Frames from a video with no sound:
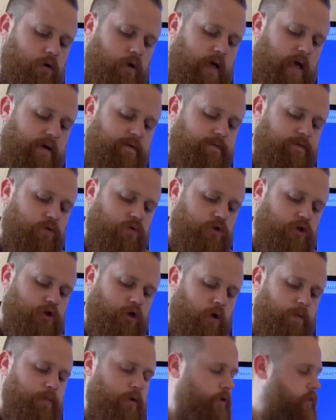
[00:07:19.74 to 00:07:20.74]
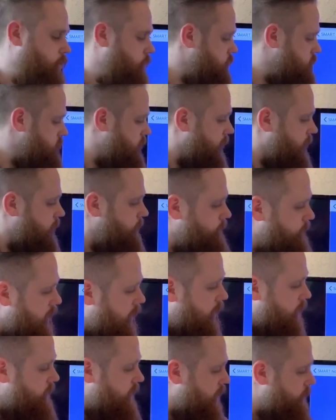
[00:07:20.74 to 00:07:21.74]
a full stop looks like.
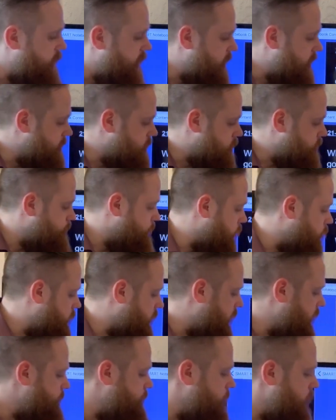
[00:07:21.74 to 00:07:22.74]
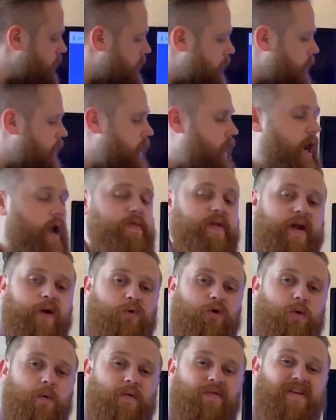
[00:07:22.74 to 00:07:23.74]
And there it is, okay? And then I
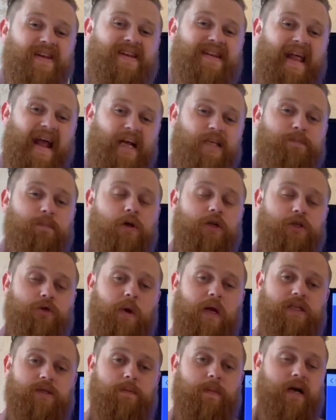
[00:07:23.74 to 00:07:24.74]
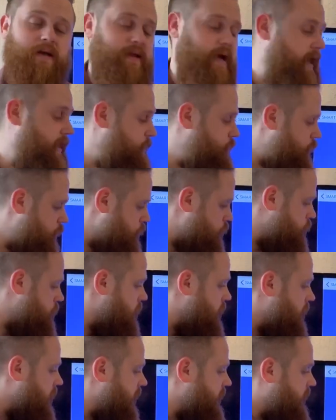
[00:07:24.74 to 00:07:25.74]
will come up with the next punctuation mark that I know.
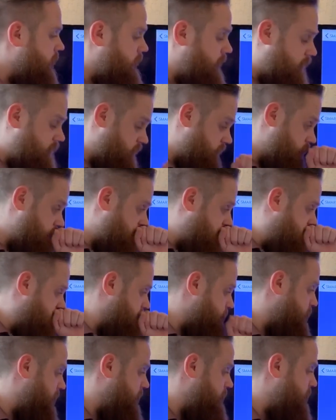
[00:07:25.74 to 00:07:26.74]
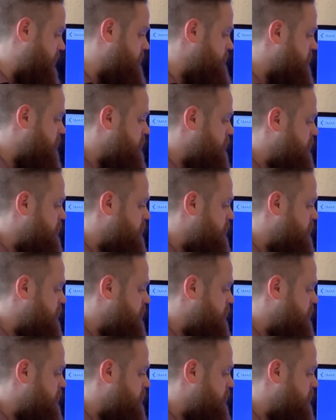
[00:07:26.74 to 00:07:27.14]
Pardon me.